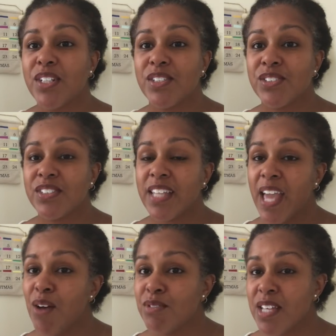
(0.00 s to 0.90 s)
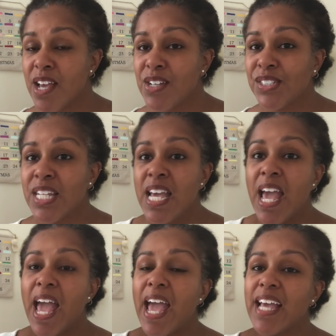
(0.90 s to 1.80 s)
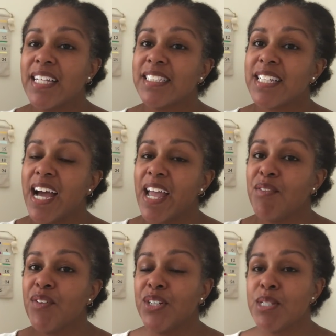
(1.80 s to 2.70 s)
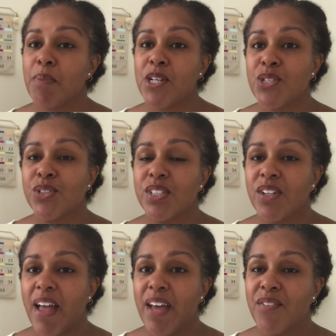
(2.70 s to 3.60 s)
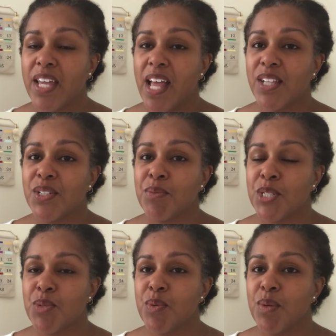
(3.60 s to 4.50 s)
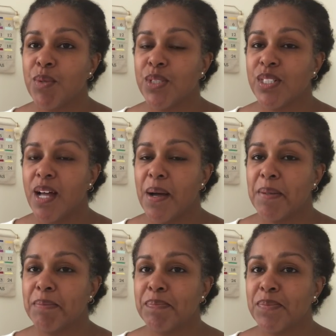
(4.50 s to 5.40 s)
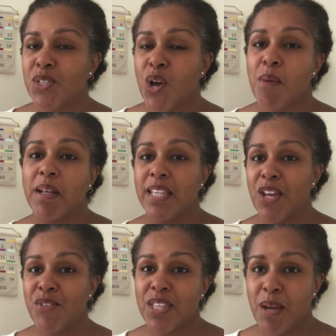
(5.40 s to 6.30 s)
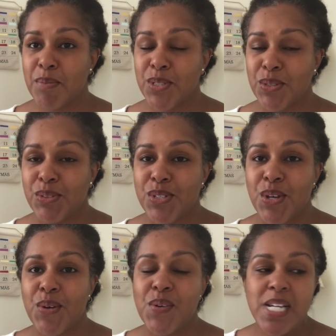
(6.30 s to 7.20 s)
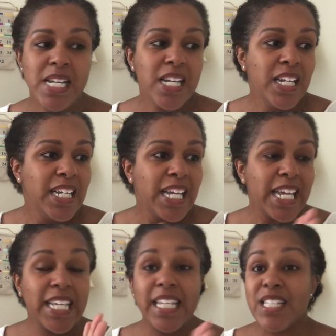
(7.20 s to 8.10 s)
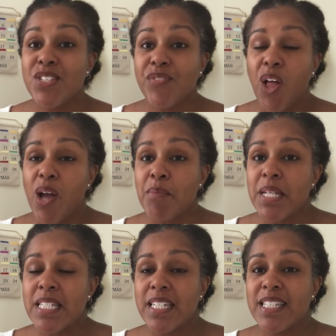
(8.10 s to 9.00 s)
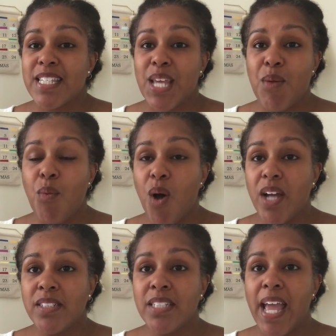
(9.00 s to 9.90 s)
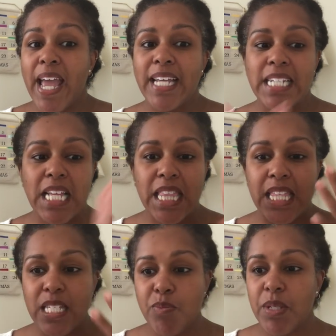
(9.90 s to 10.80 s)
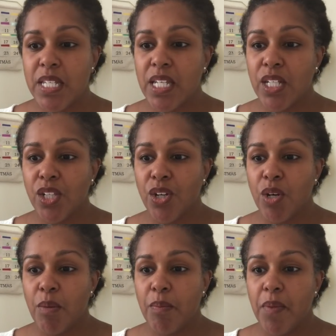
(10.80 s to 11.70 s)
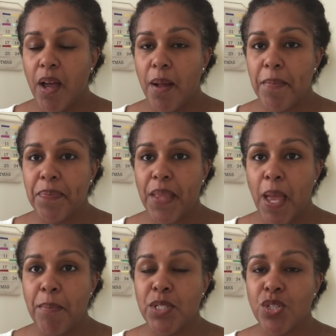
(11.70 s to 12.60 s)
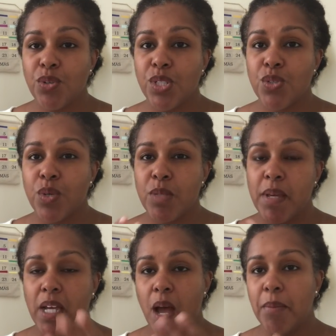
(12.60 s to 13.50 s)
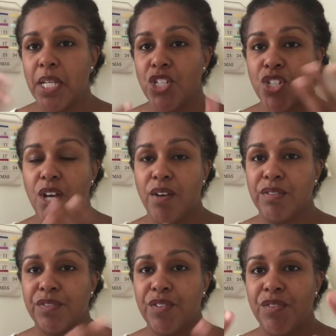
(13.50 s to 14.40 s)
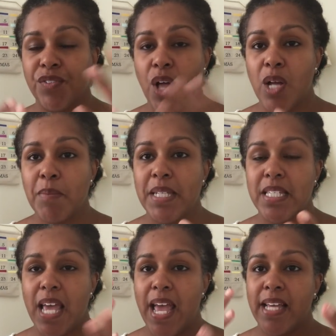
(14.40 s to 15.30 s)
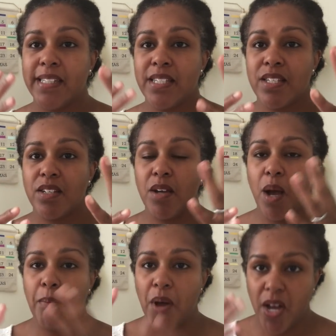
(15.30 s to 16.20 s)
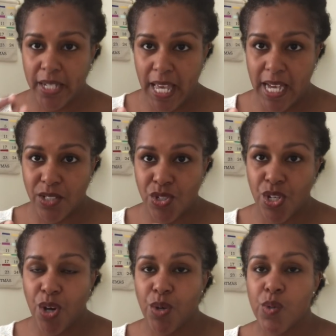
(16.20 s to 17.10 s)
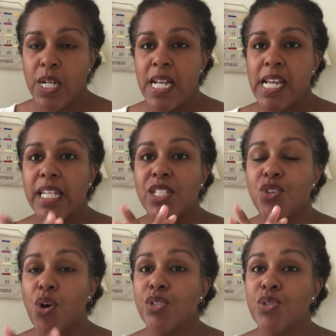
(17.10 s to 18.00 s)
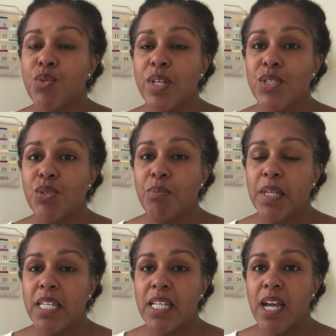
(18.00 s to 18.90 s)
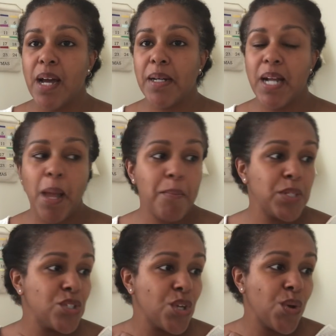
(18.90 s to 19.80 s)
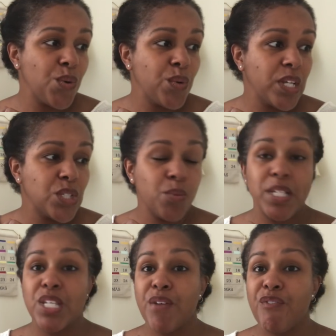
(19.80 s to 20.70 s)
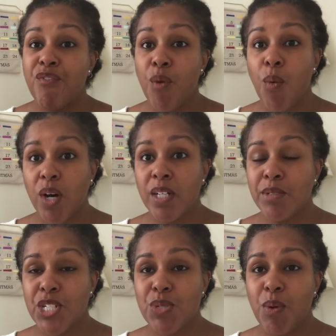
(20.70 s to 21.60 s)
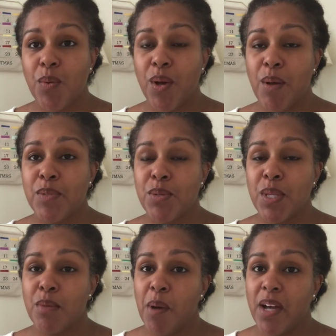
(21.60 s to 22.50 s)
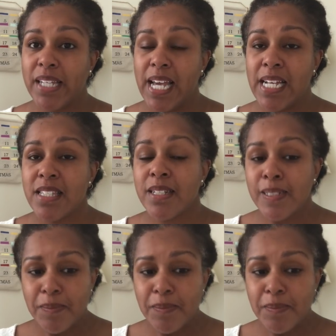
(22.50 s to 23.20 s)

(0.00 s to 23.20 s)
our little countdown, and I have a very special little advent calendar, which we will um, talk about later in the episode. So it is Vlogmas, it's day one, and this particular um, episode is going to be a combination of Vlogmas and a podcast. So it is also going to be uh, episode 24, which is what we are up to in the podcast.